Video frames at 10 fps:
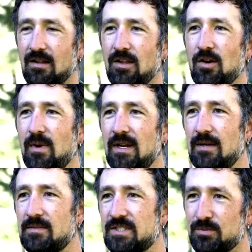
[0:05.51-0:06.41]
Hello, my
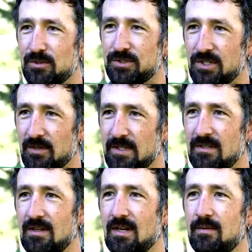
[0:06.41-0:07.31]
name is Spruce
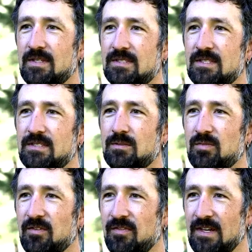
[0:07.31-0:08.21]
Sherman. I'm an assistant
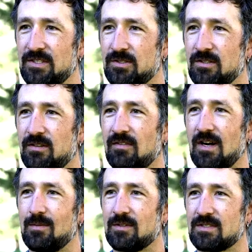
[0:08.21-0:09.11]
professor in the
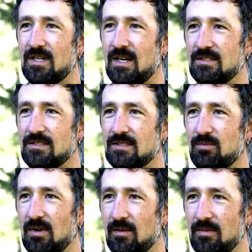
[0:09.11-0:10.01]
Environmental Sciences
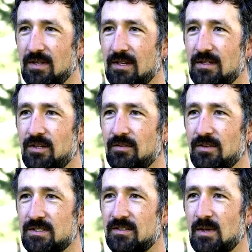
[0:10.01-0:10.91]
Department at the
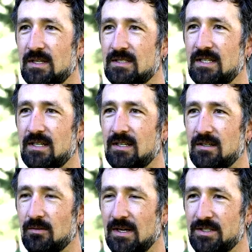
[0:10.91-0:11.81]
University of Montana
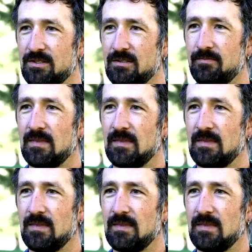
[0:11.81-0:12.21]
at Western.